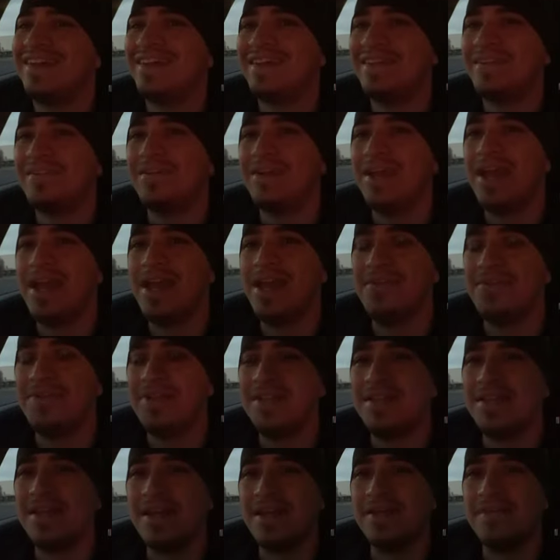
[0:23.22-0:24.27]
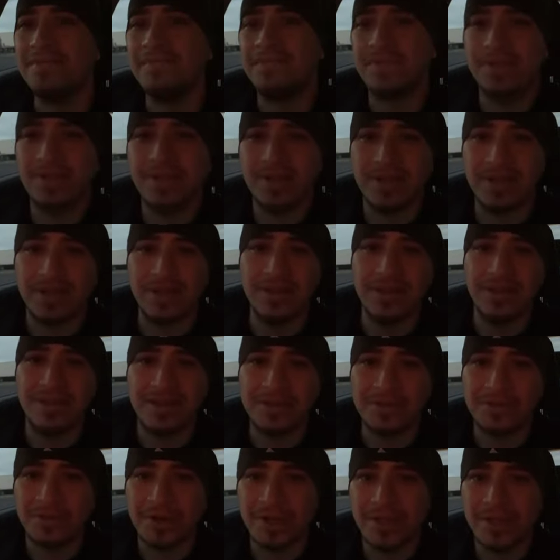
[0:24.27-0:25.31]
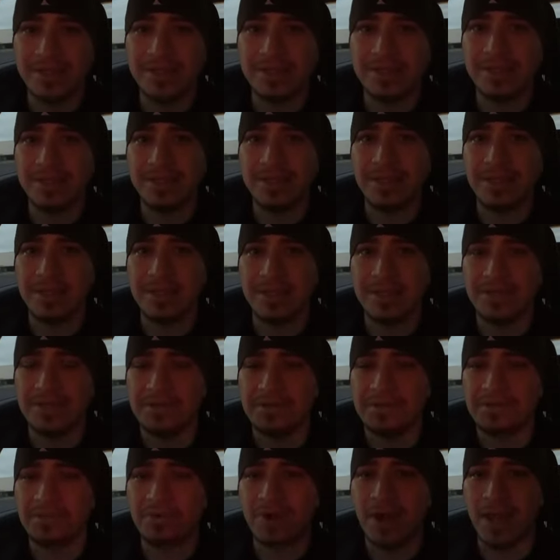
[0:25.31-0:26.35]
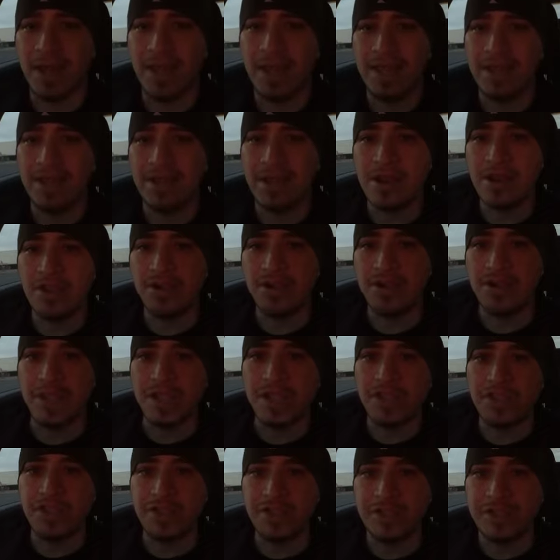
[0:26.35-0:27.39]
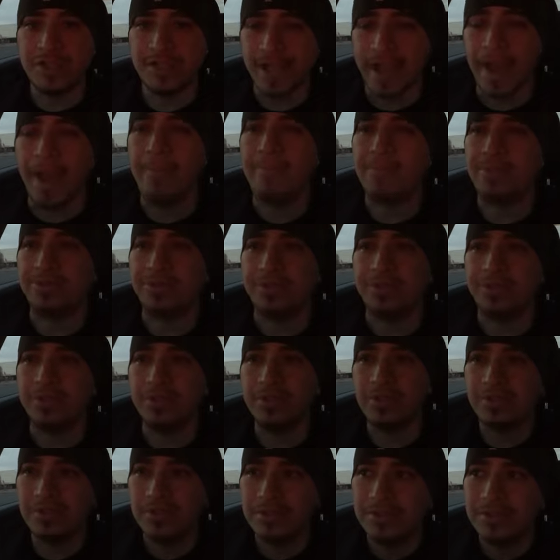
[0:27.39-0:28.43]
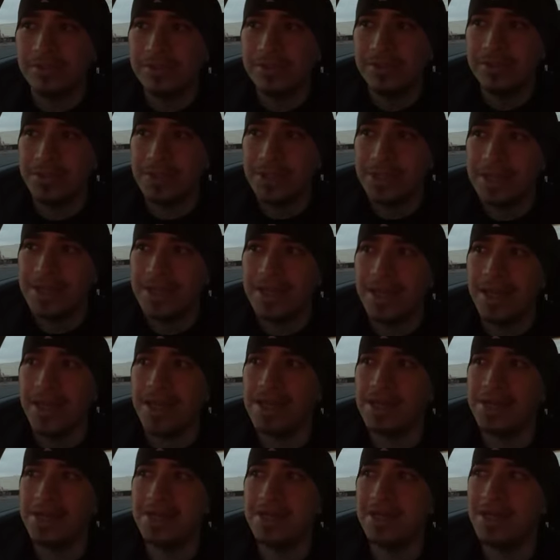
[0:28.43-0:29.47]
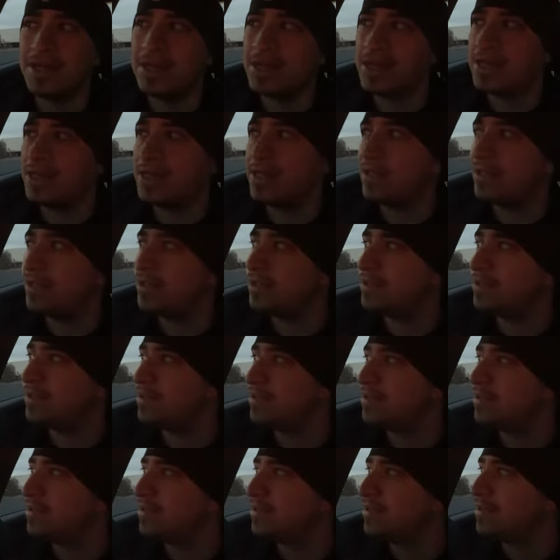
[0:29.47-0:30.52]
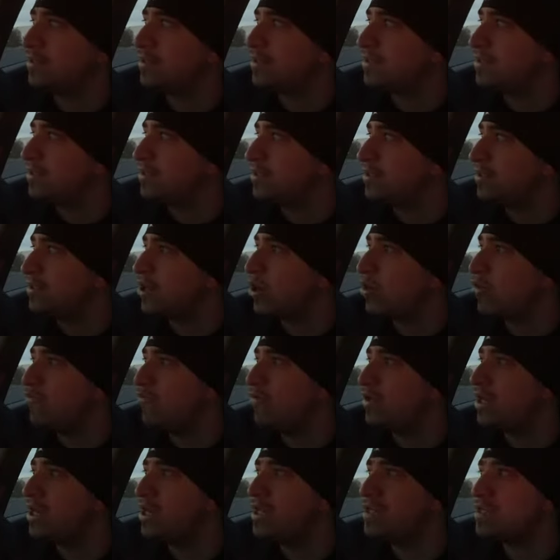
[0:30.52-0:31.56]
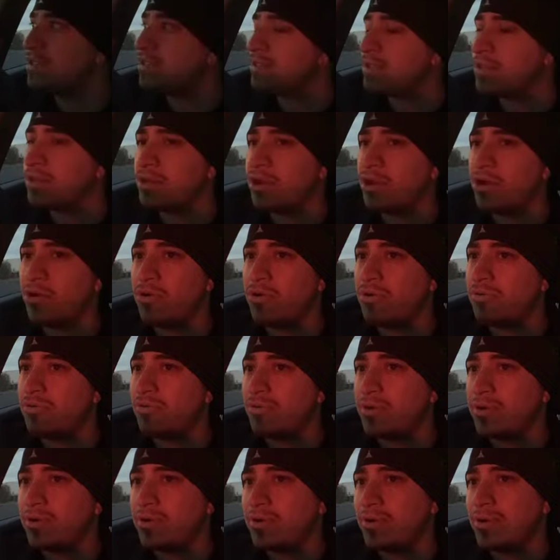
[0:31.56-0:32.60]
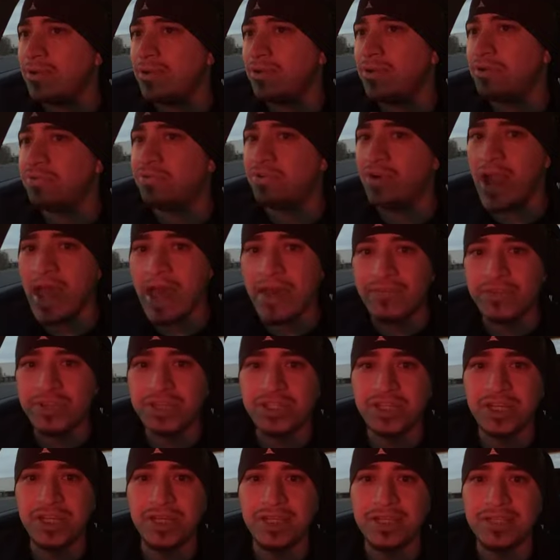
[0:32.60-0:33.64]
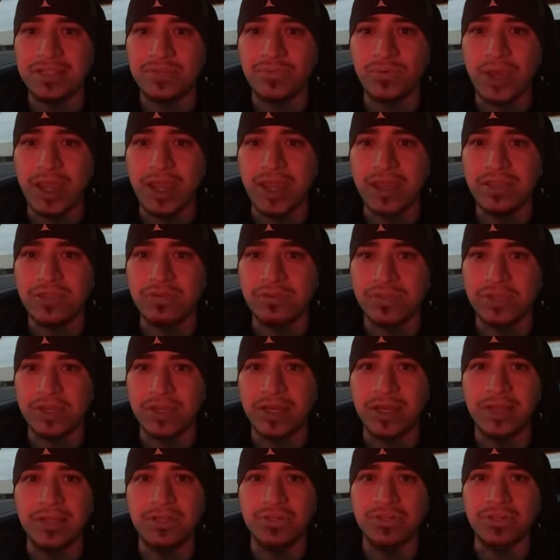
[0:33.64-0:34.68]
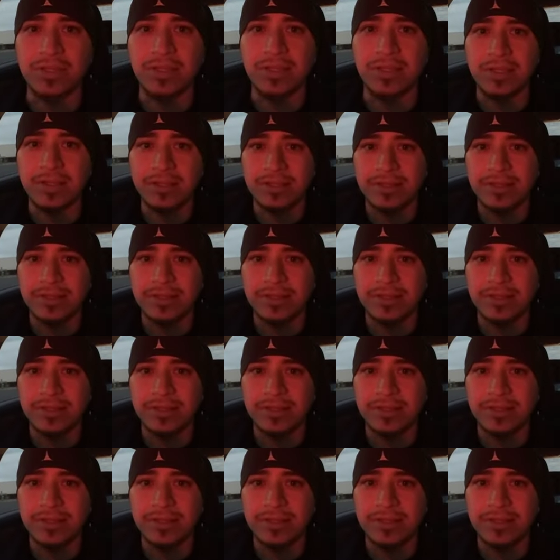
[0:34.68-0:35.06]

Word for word: We had we did have a crazy uh, riot at our nation's capital, and uh, COVID is, you know, ravaging its way through the country.